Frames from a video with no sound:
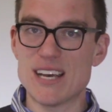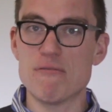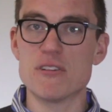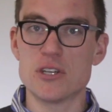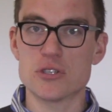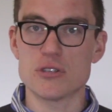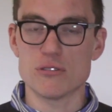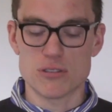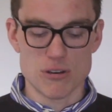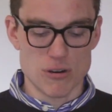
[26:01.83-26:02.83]

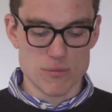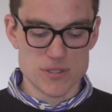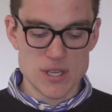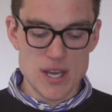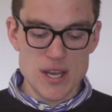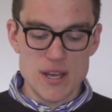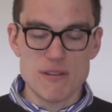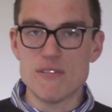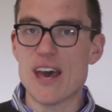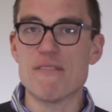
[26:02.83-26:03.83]
definitional terms,
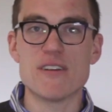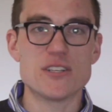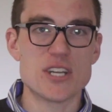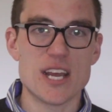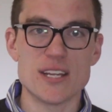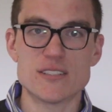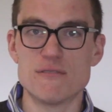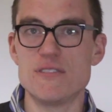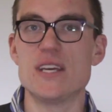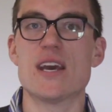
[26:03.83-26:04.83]
FHA to
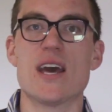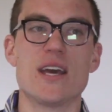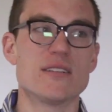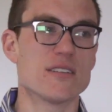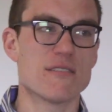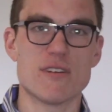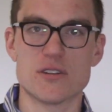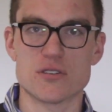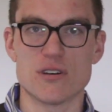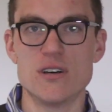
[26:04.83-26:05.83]
VA to
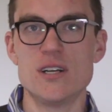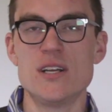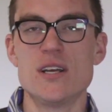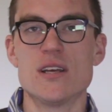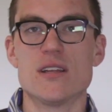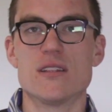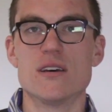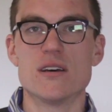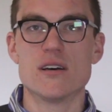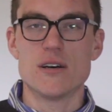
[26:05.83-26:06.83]
conventional,
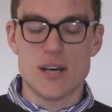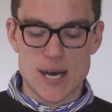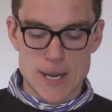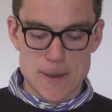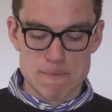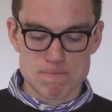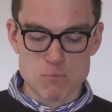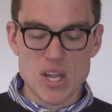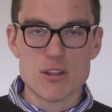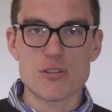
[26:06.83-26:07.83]
the
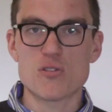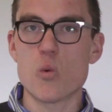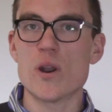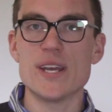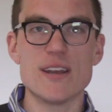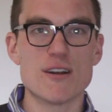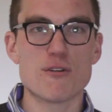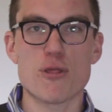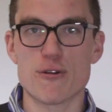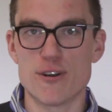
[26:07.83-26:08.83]
20-year
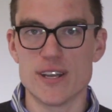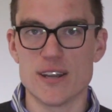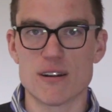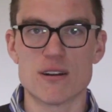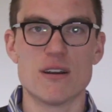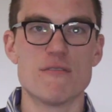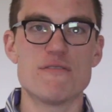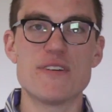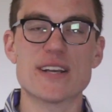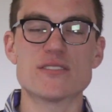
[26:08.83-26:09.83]
to 30-year,
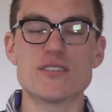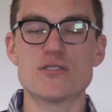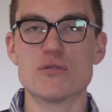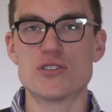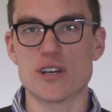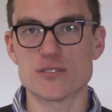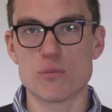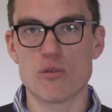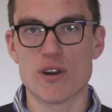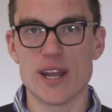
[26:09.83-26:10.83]
fixed to
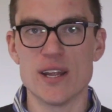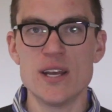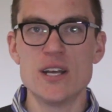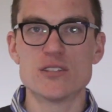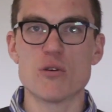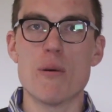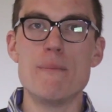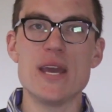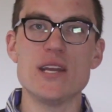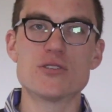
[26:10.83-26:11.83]
adjustable rate. So a
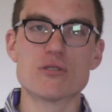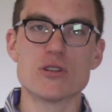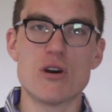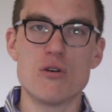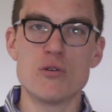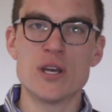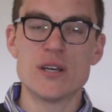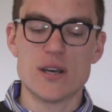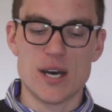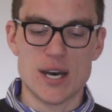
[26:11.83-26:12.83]
major loan
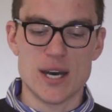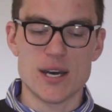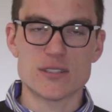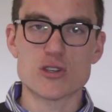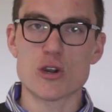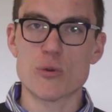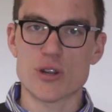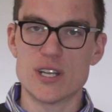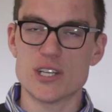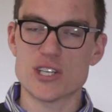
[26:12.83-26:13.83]
term or
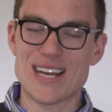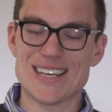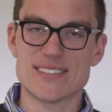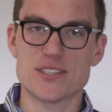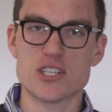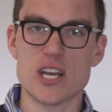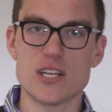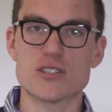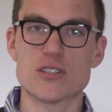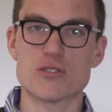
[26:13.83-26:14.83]
condition has to
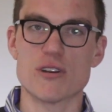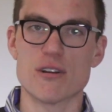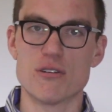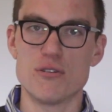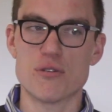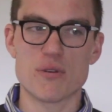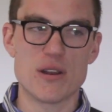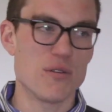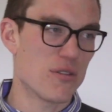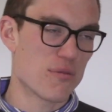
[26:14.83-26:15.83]
change to trigger a new
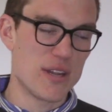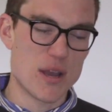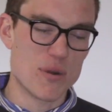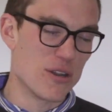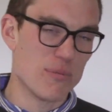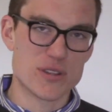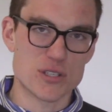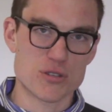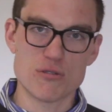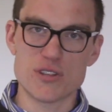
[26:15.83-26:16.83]
3-day window. But the
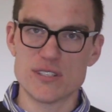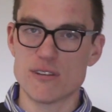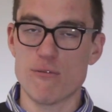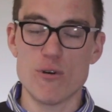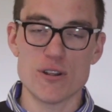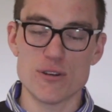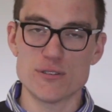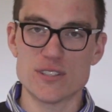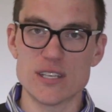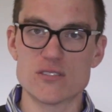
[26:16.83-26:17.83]
truth is, if one of
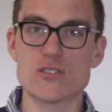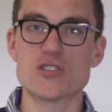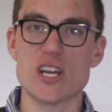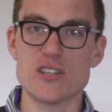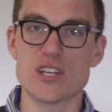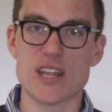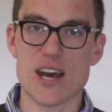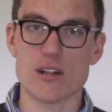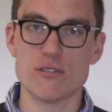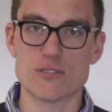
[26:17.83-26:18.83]
those things is changing
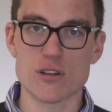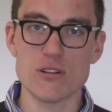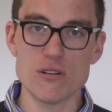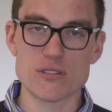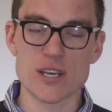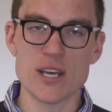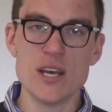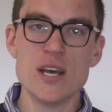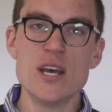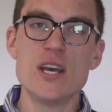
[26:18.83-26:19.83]
that close to closing,
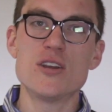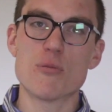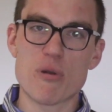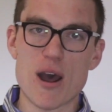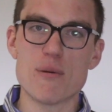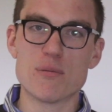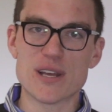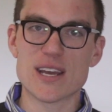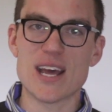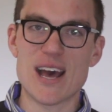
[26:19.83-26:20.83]
you're
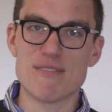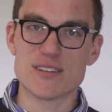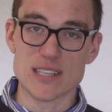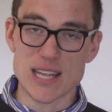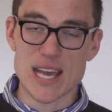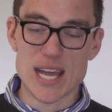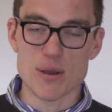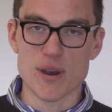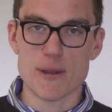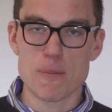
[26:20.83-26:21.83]
probably going to have a delay anyway.